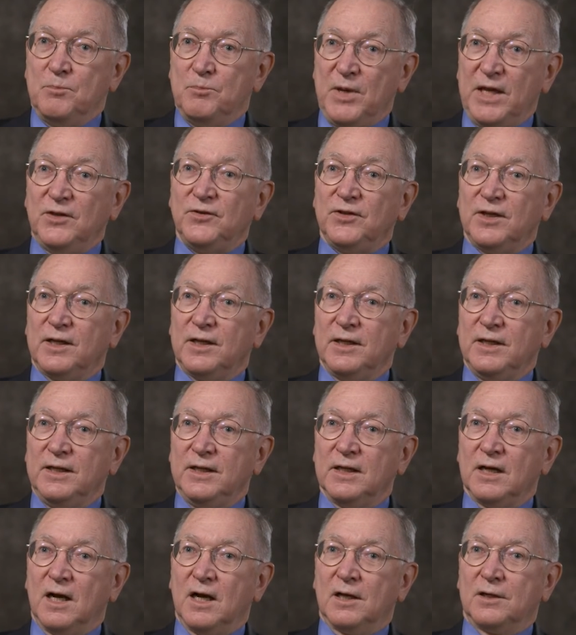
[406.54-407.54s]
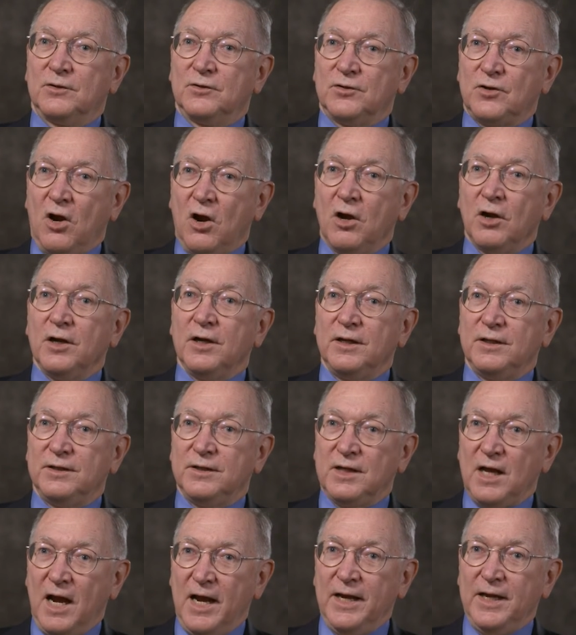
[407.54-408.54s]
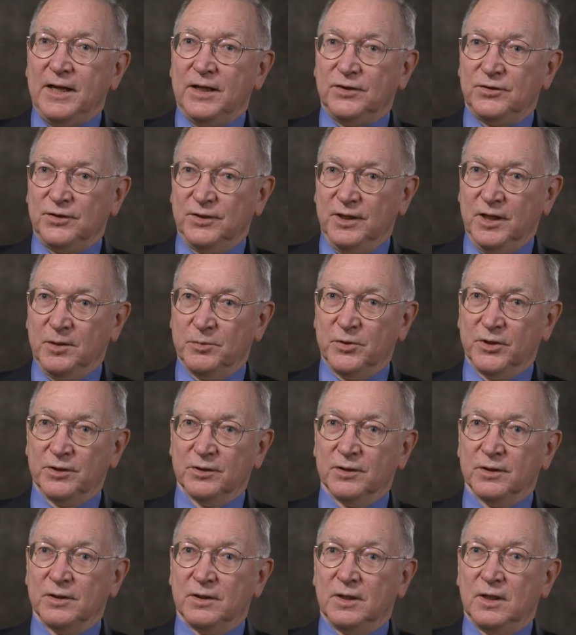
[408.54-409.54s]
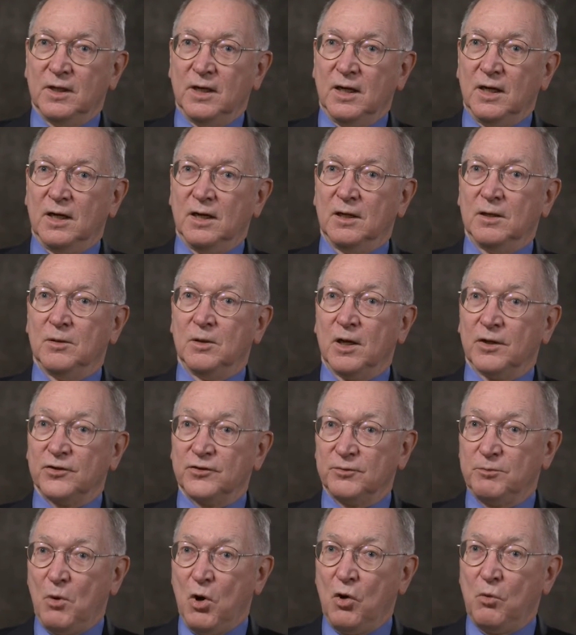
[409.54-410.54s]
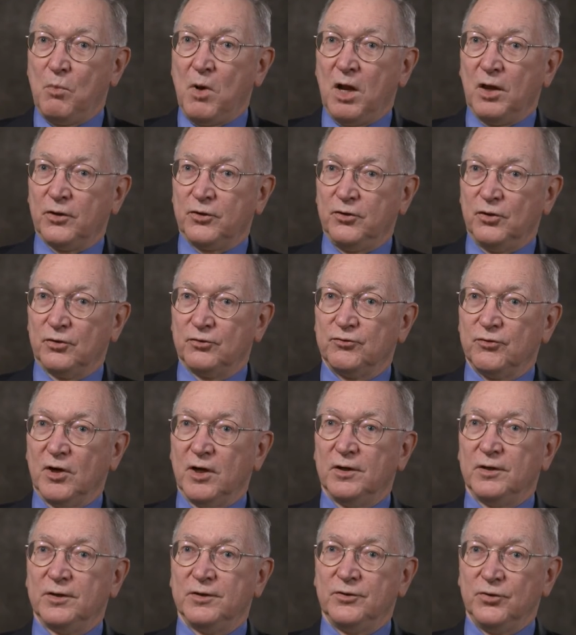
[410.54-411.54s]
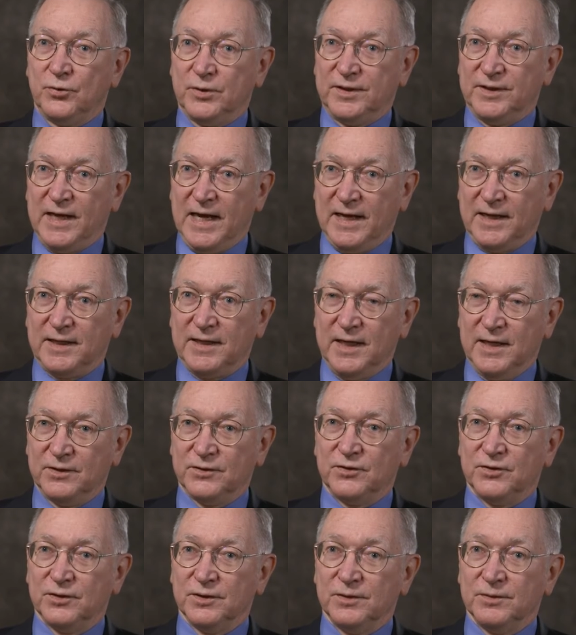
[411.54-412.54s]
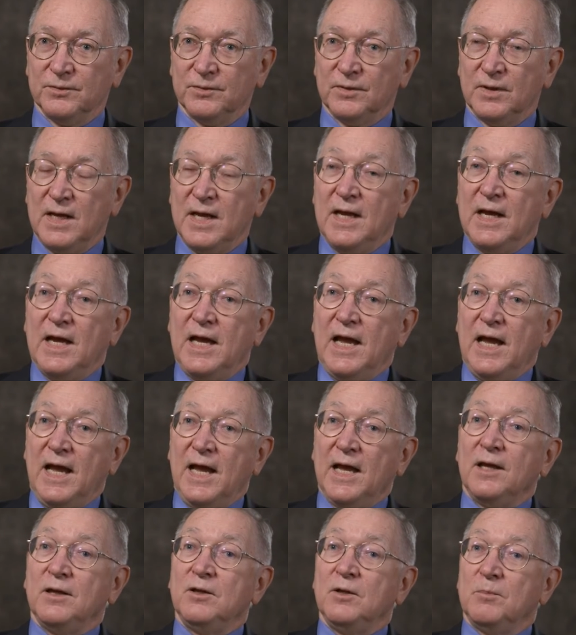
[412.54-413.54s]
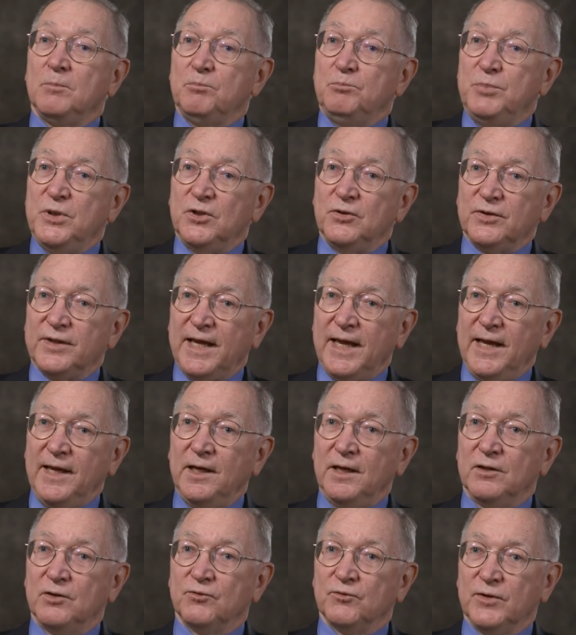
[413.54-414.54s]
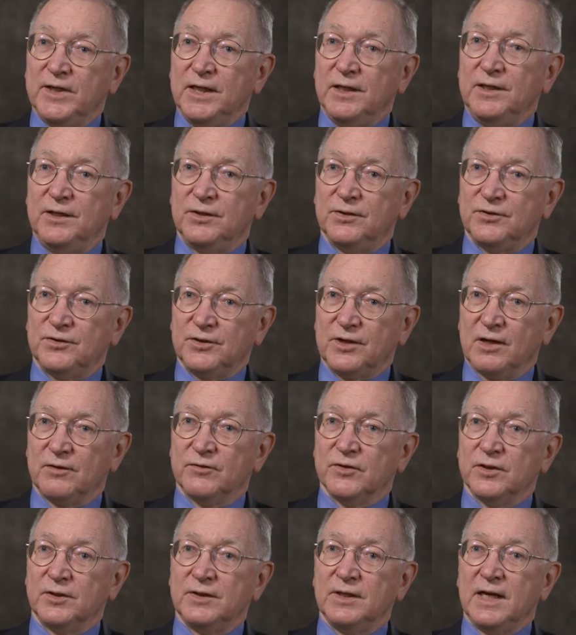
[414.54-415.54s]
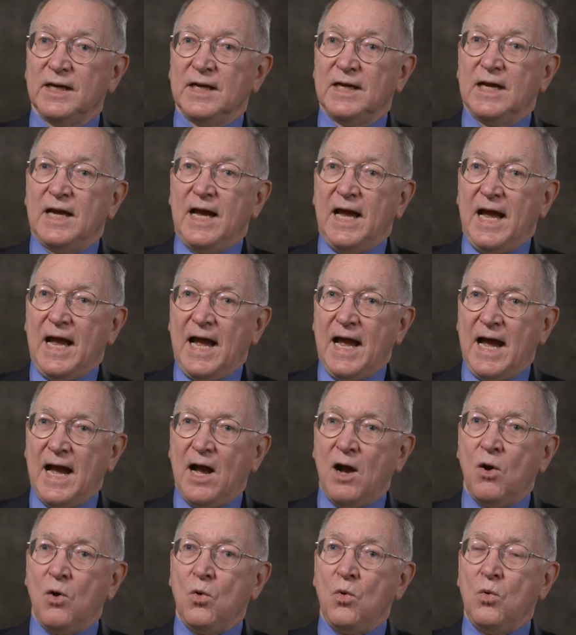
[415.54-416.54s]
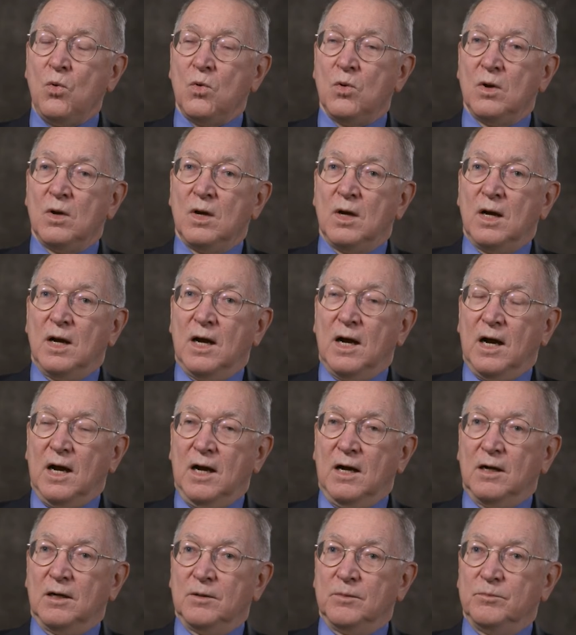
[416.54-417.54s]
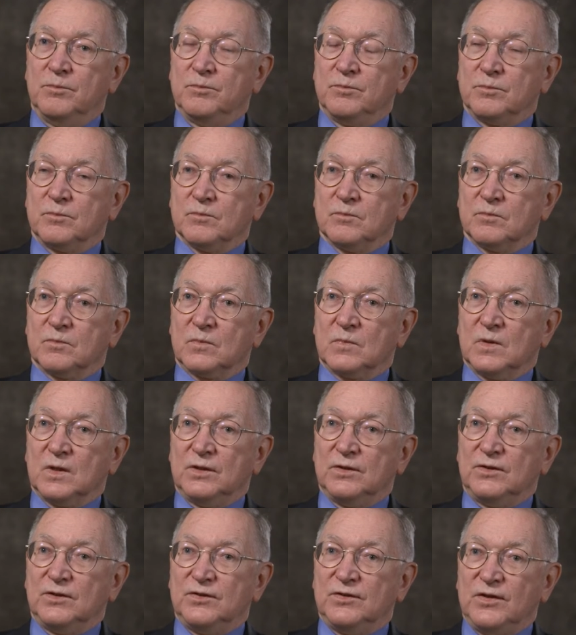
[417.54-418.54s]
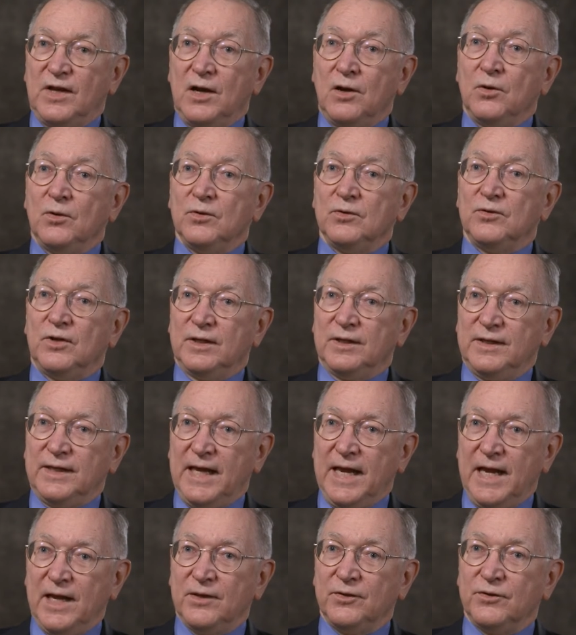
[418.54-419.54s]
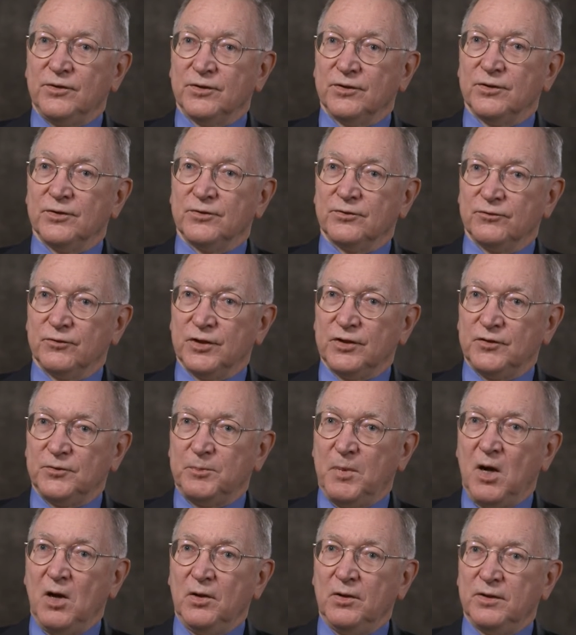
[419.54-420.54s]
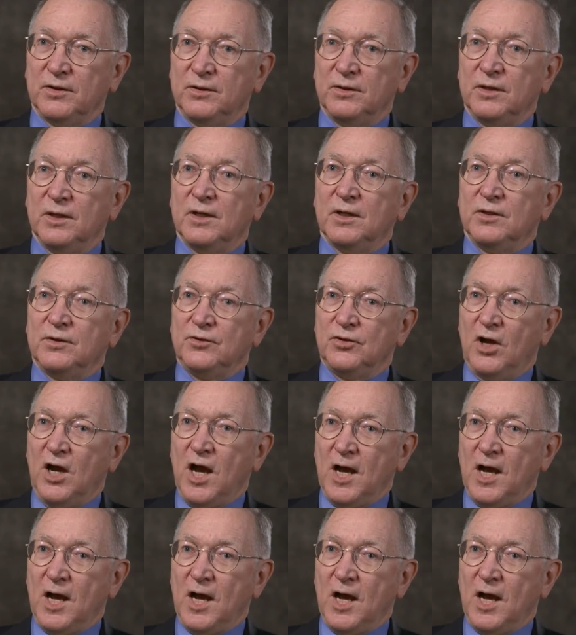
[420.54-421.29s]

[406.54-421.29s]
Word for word: Basically, a targeted kinase inhibitor, uh, a small molecule drug to attack cancer. And Bill Kaelin really discovered how um, cells and cancers responded to